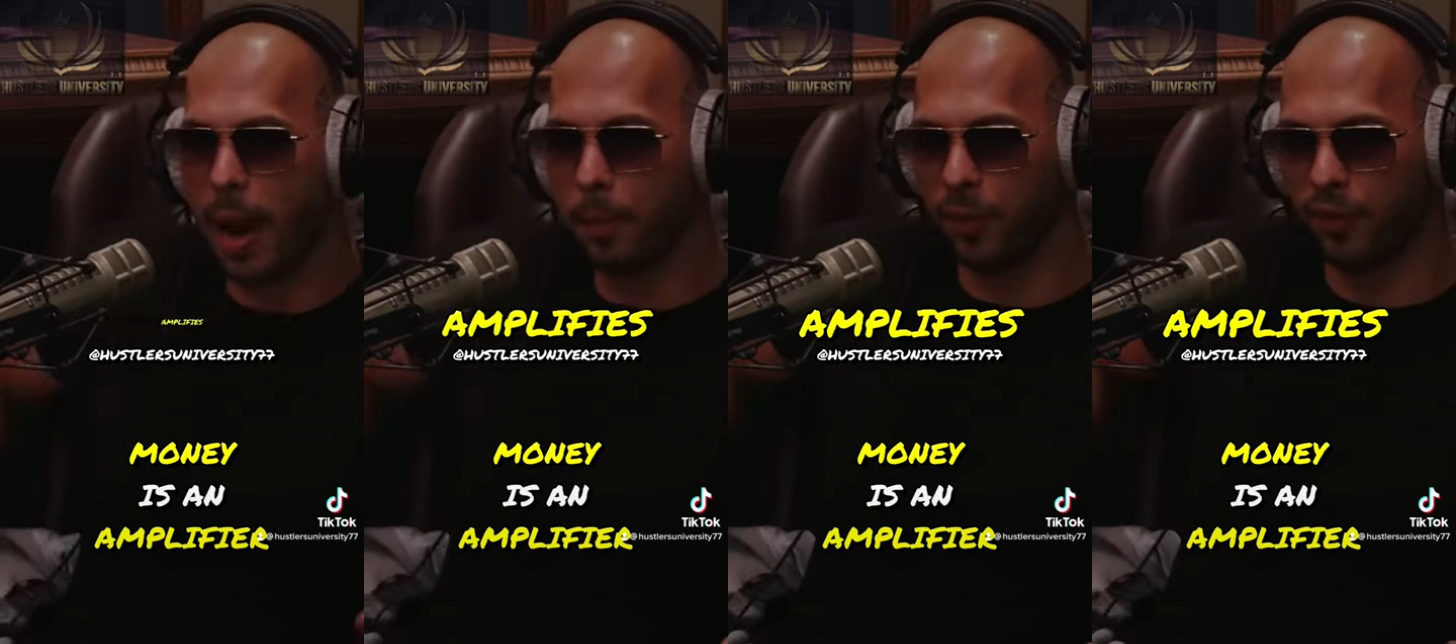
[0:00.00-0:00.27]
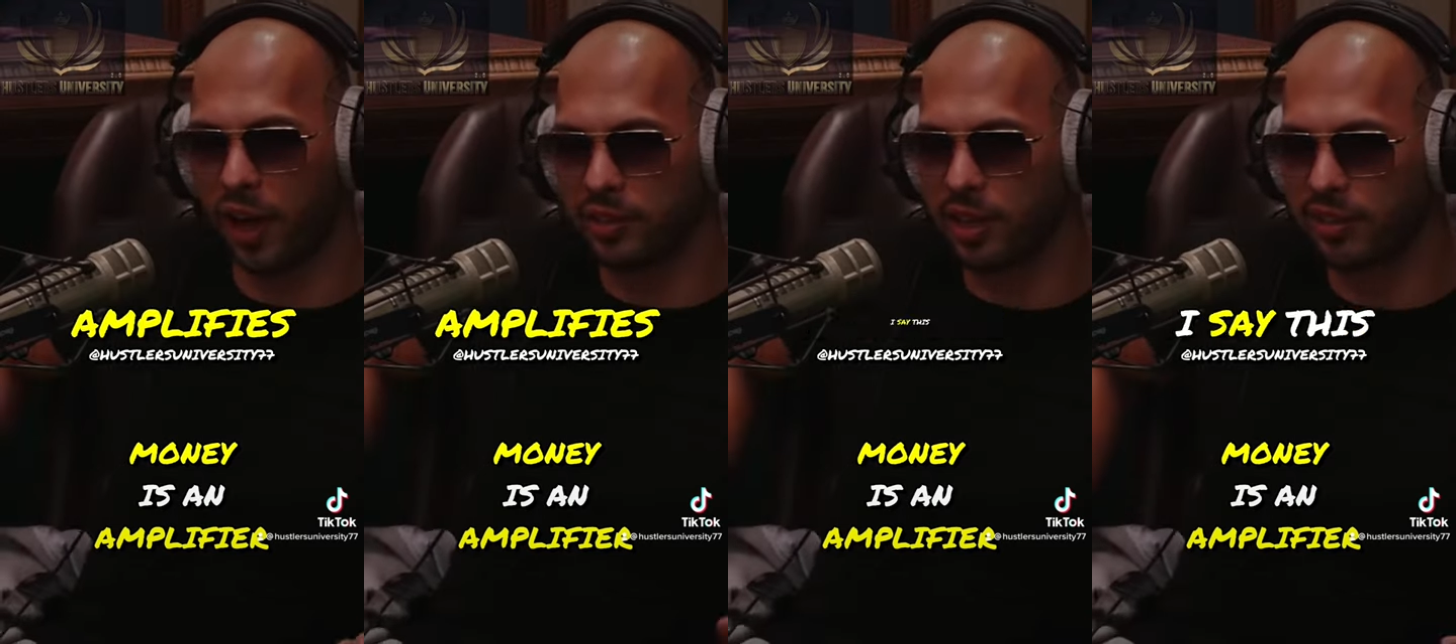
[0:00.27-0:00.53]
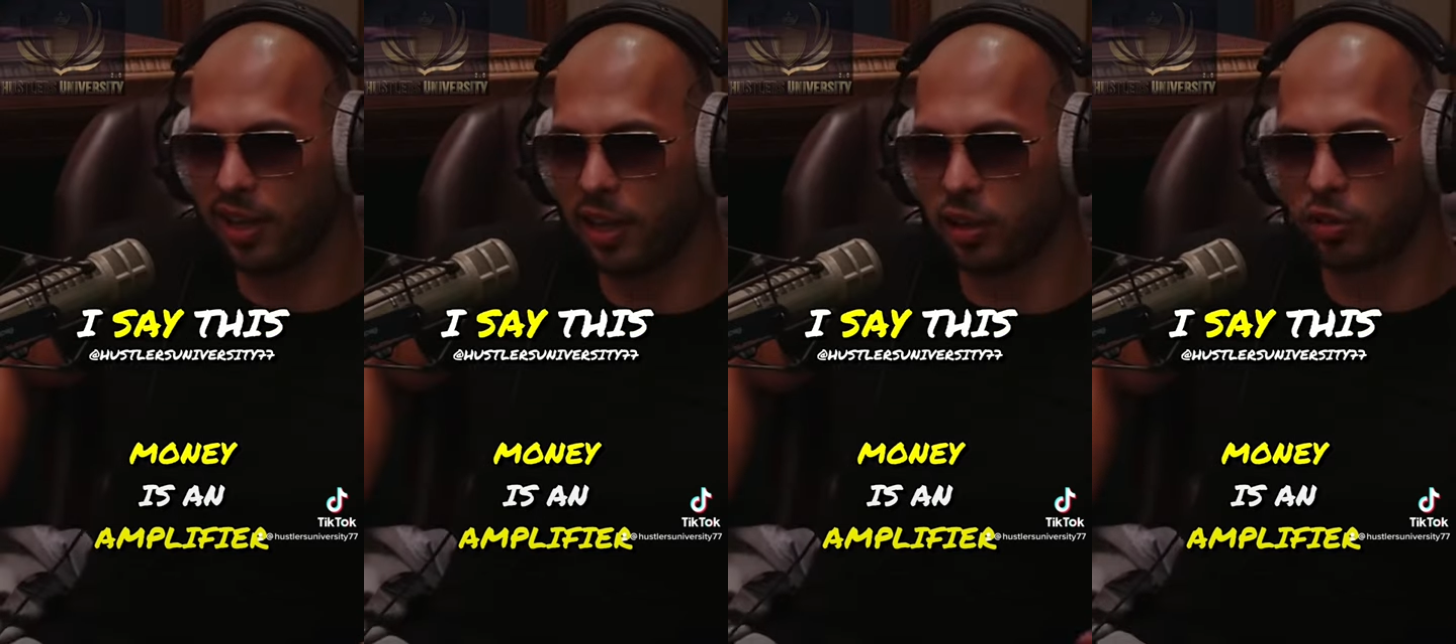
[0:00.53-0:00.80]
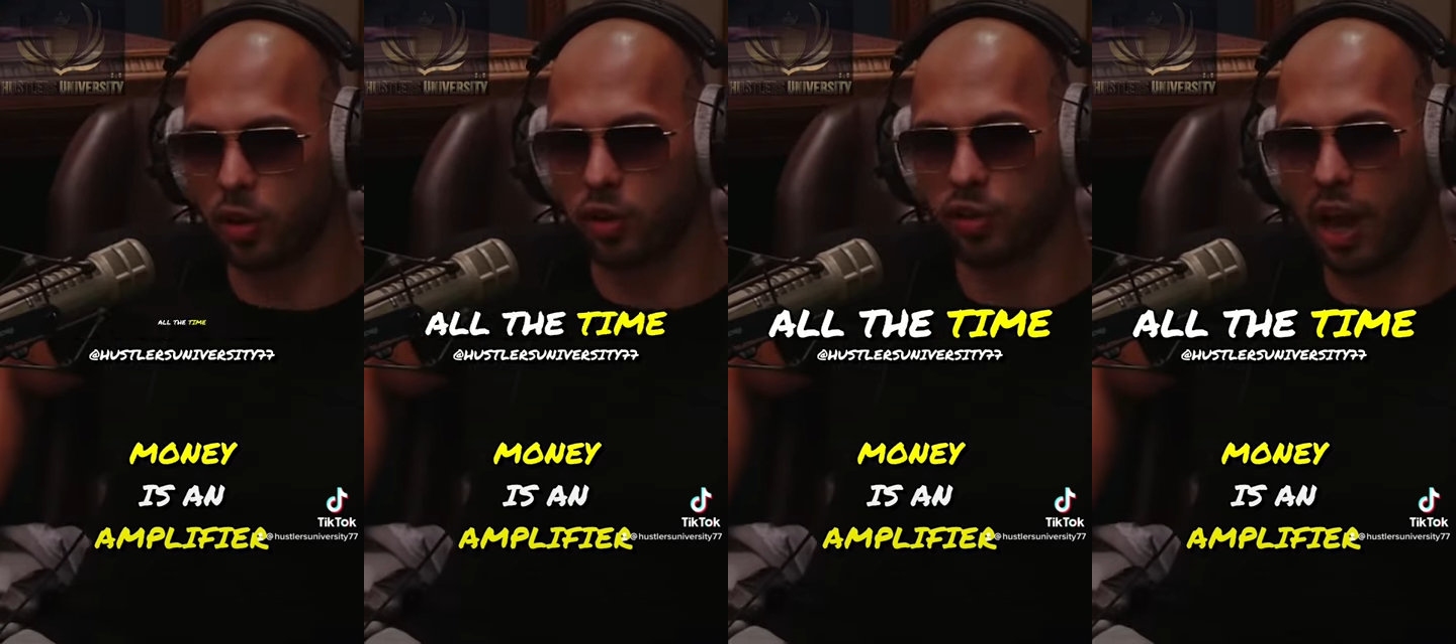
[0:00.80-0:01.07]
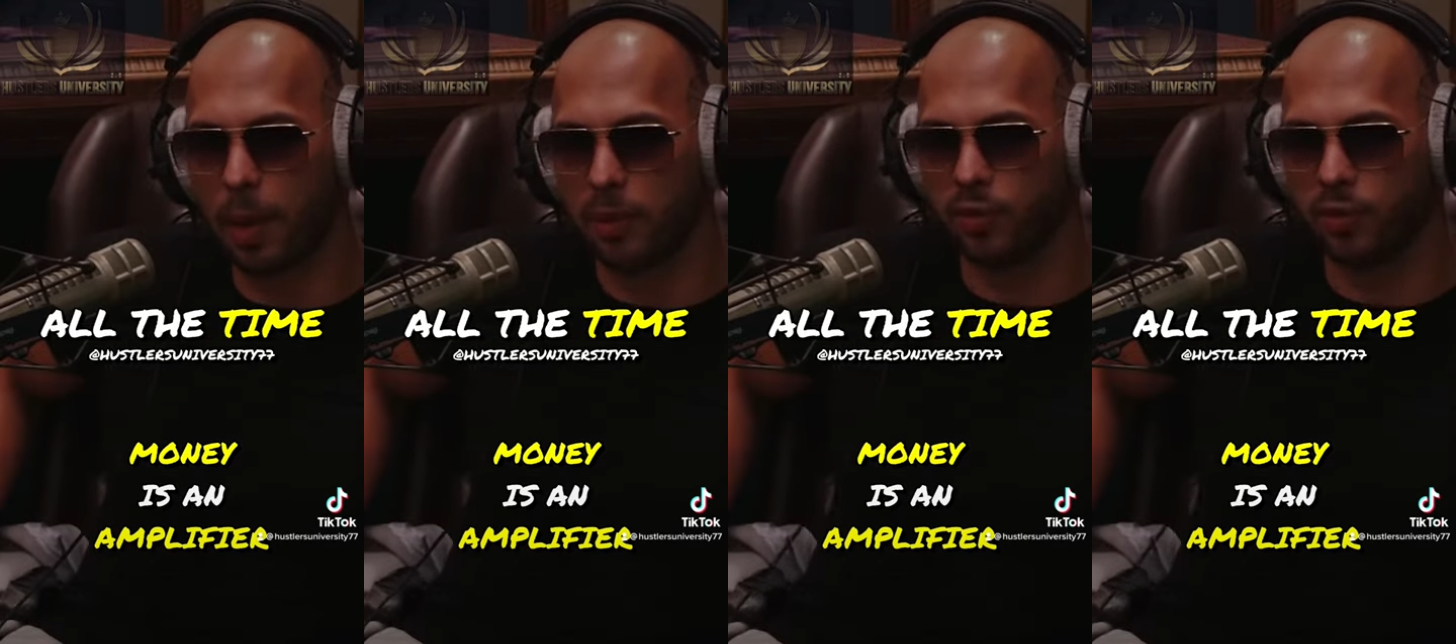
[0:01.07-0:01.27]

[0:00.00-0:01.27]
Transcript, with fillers: amplifies. I say this all the time.